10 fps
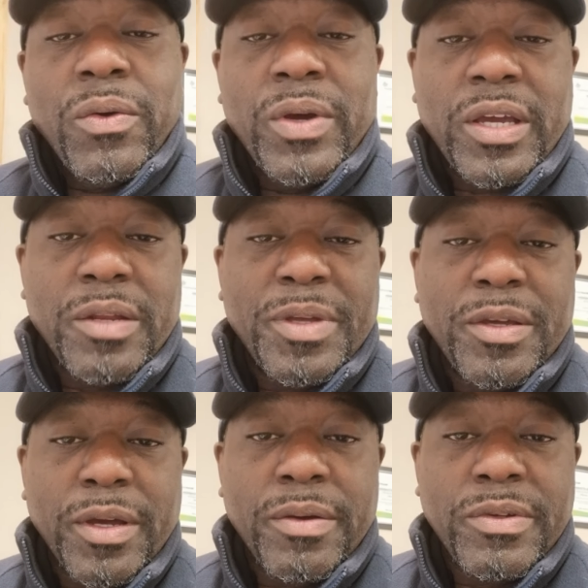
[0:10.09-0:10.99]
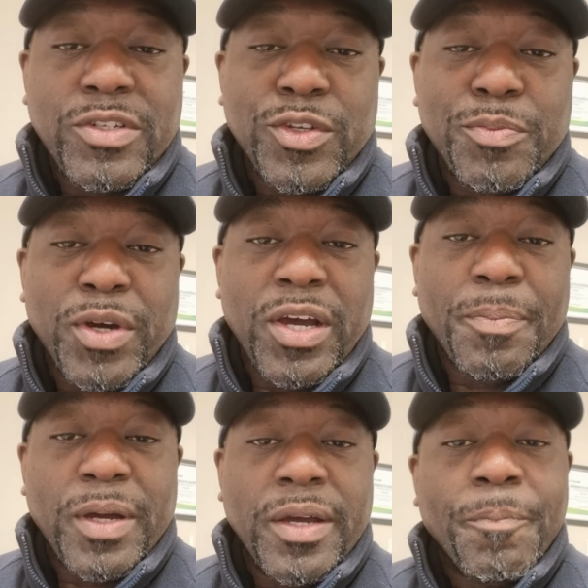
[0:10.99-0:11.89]
We're going to be going to put
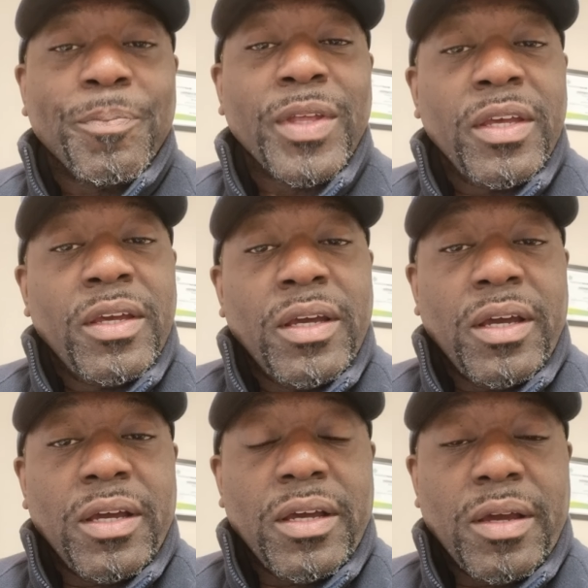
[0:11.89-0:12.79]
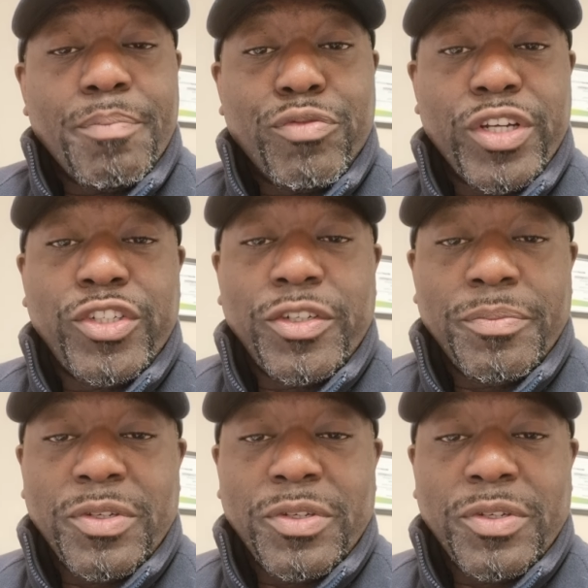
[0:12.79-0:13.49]
up a bridge